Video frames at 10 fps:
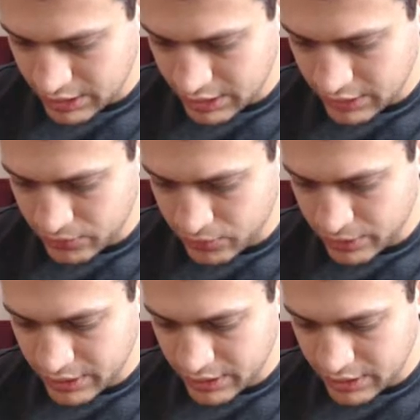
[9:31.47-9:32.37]

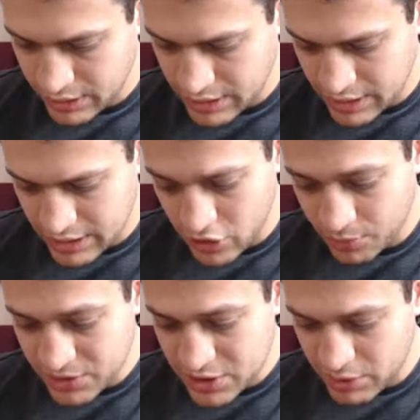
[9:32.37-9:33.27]
I
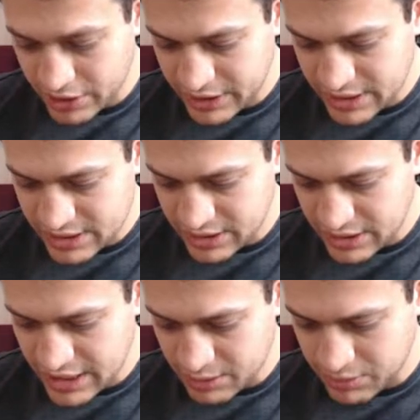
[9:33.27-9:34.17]
hope the Sparky doesn't
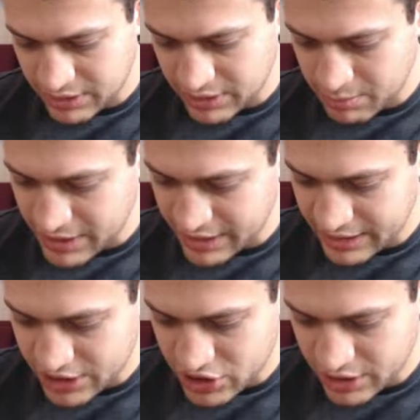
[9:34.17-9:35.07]
connect, but it might
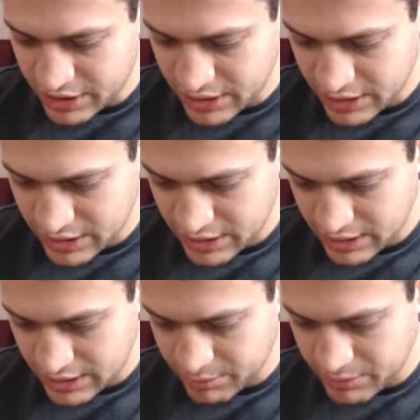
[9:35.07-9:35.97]
actually.
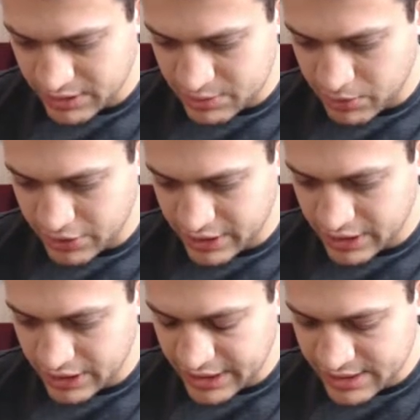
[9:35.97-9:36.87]
Yep, the Sparky
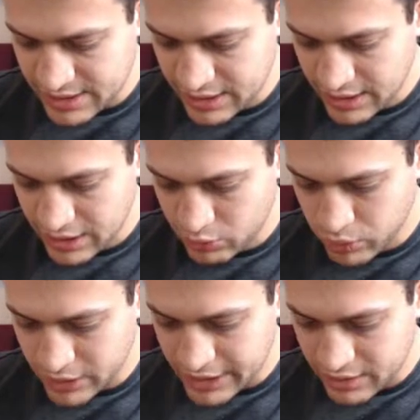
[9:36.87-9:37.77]
connects.
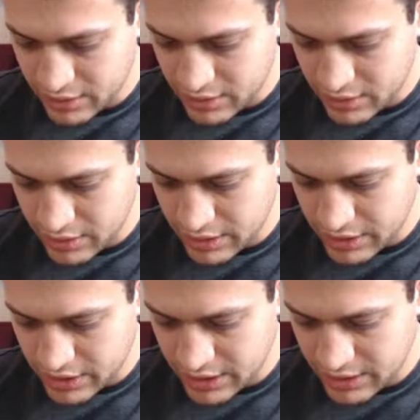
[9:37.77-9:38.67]
We'll get
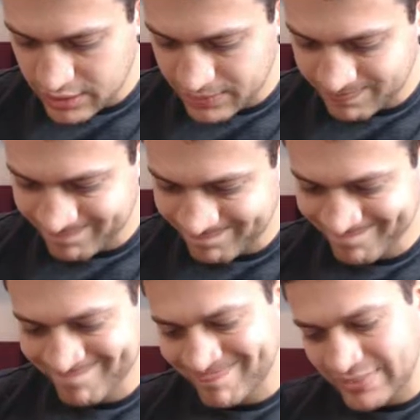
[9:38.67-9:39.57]
another hit.
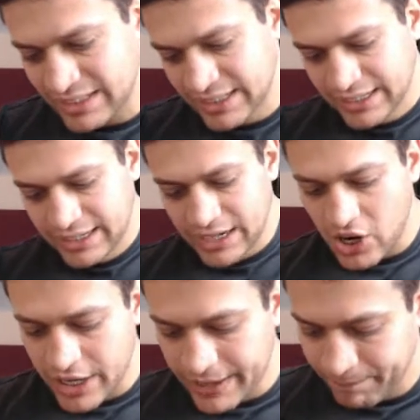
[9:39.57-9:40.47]

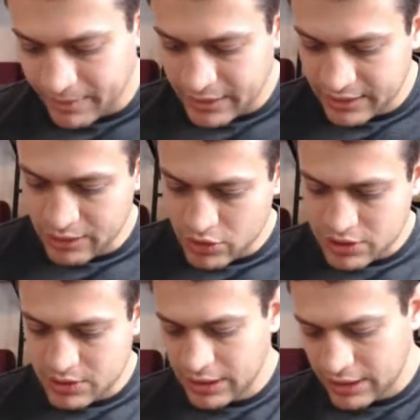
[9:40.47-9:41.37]
Okay, that
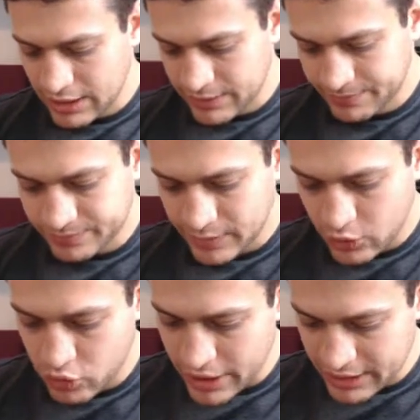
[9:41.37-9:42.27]
was
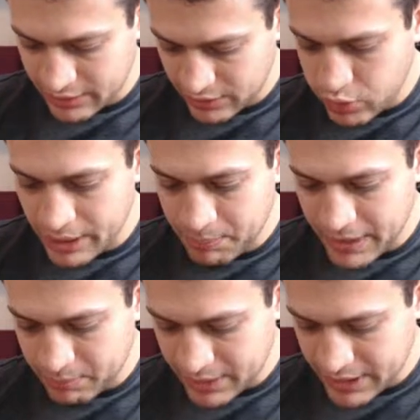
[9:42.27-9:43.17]
quite
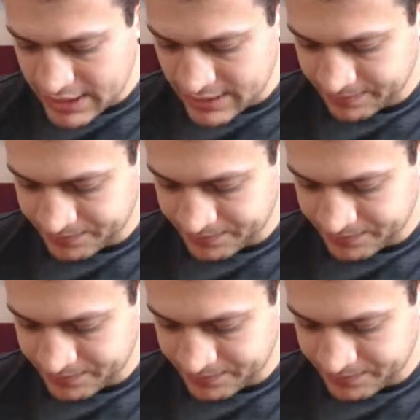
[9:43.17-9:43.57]
bad by us.